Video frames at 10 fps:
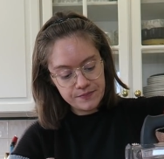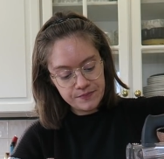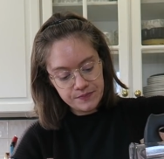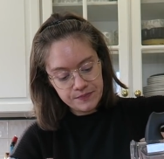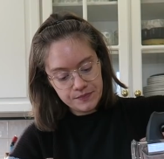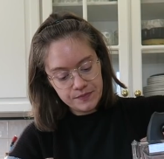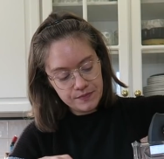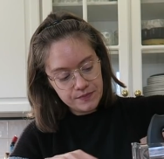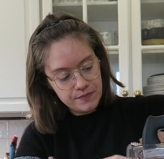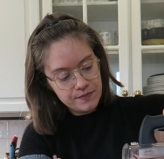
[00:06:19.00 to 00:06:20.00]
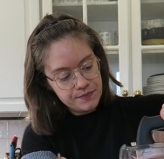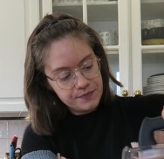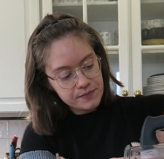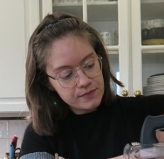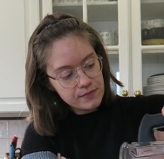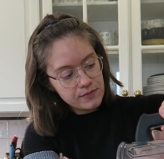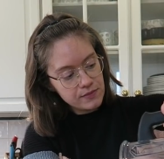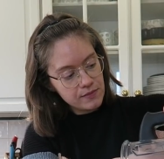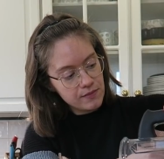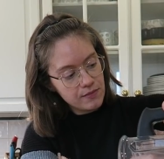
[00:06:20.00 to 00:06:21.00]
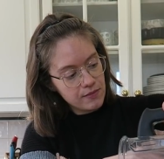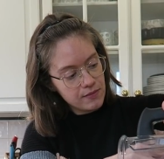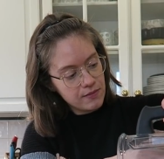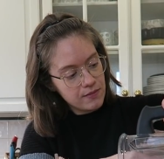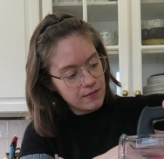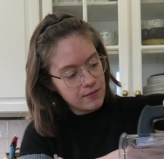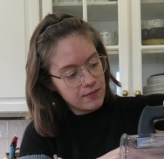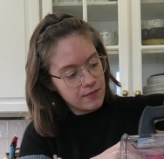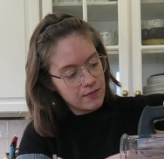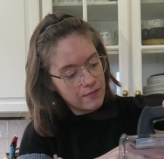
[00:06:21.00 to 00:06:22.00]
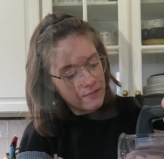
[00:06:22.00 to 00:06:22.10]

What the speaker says: (silence)